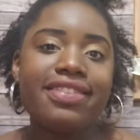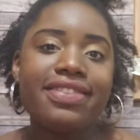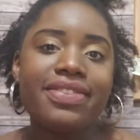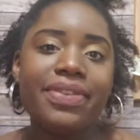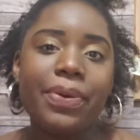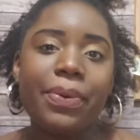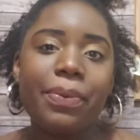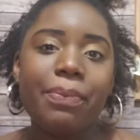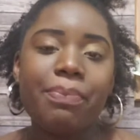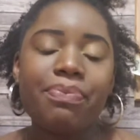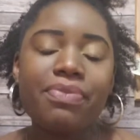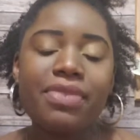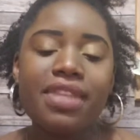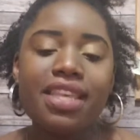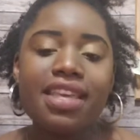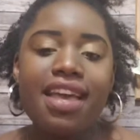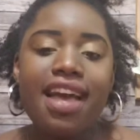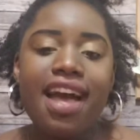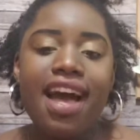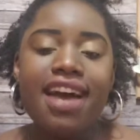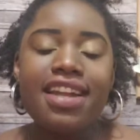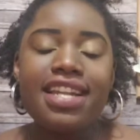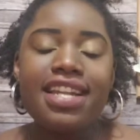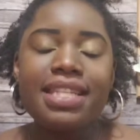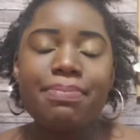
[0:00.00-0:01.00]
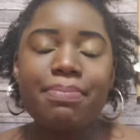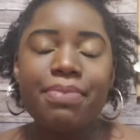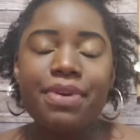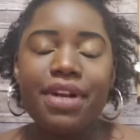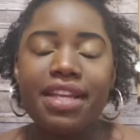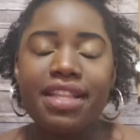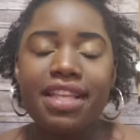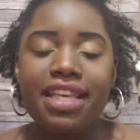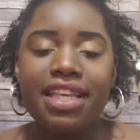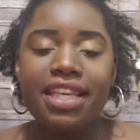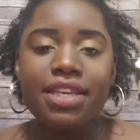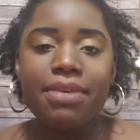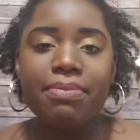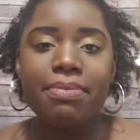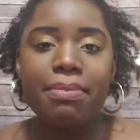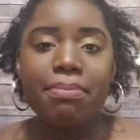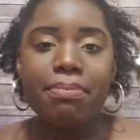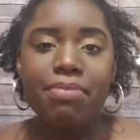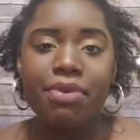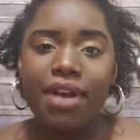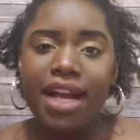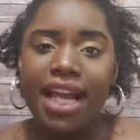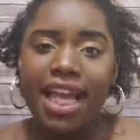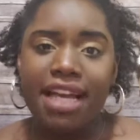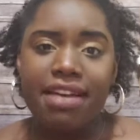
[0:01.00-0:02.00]
So let's pray that you've
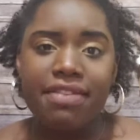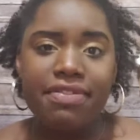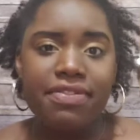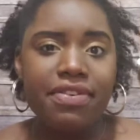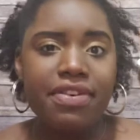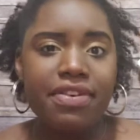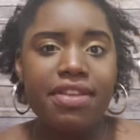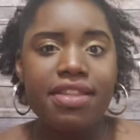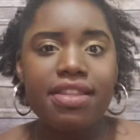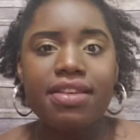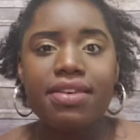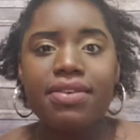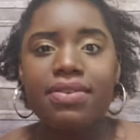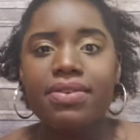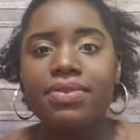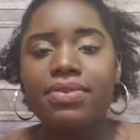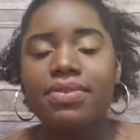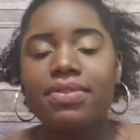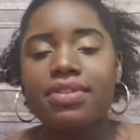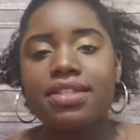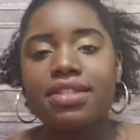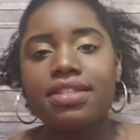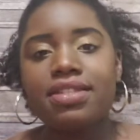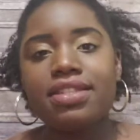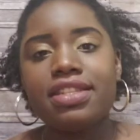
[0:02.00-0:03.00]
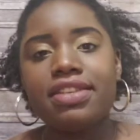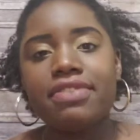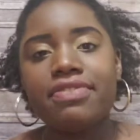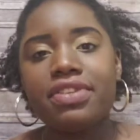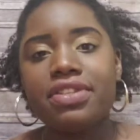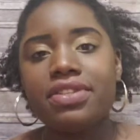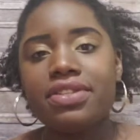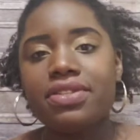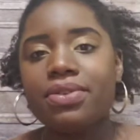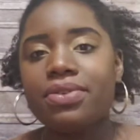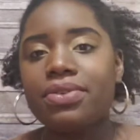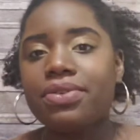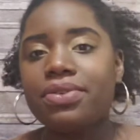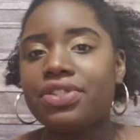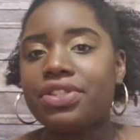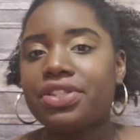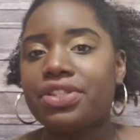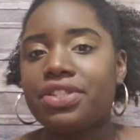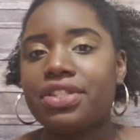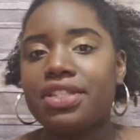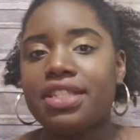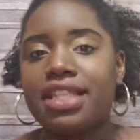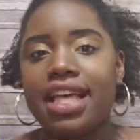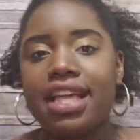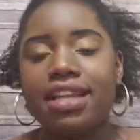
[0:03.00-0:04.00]
been praying for those different
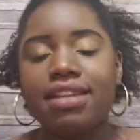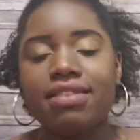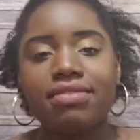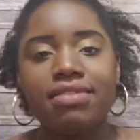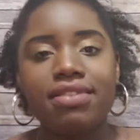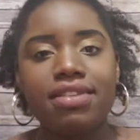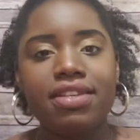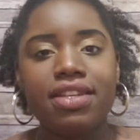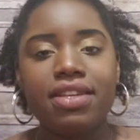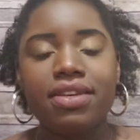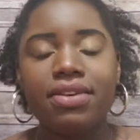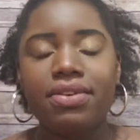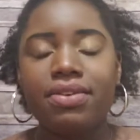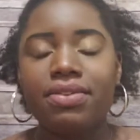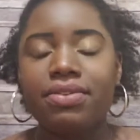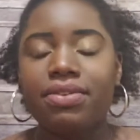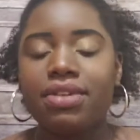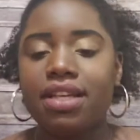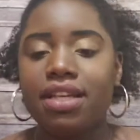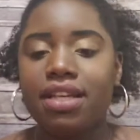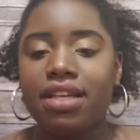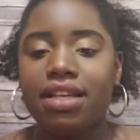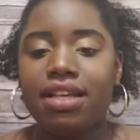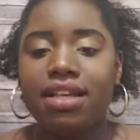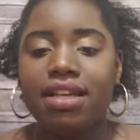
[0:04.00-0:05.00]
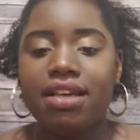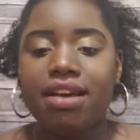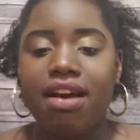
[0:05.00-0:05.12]
soldiers that, you know,